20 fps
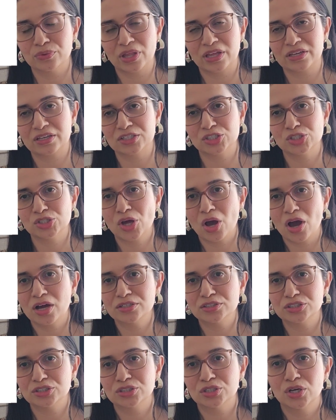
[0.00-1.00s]
Like, it's
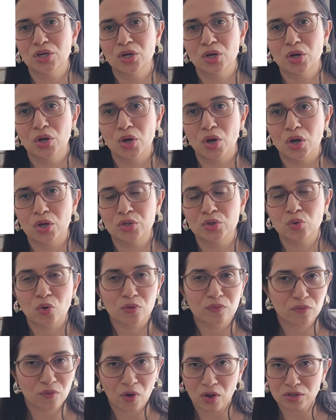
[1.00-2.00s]
not
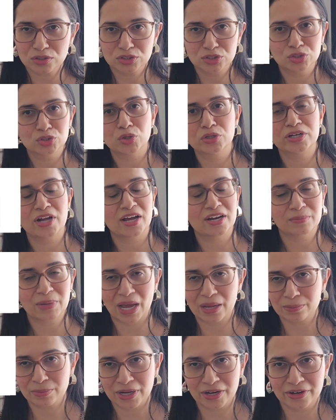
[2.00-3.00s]
your fault. You're not a
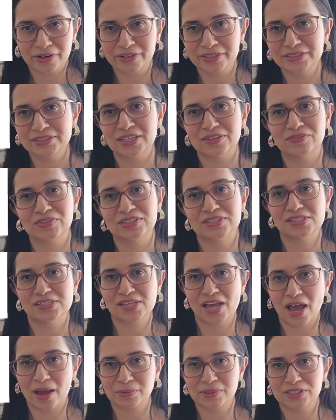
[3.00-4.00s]
bad parent if this
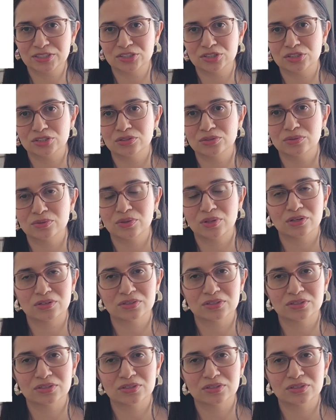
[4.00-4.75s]
is happening to you.